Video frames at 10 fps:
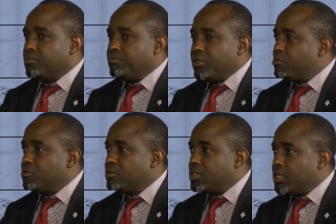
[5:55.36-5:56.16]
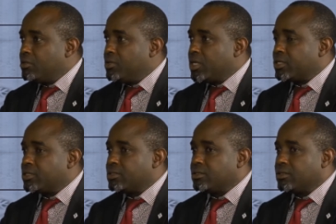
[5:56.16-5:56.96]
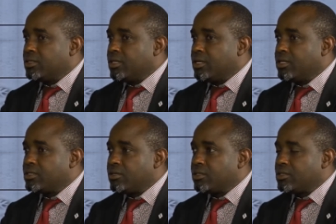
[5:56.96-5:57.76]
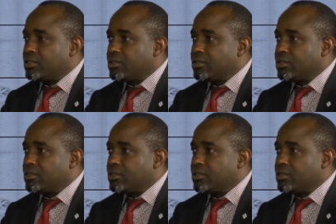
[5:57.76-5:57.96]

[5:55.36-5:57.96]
people will tell you that it is not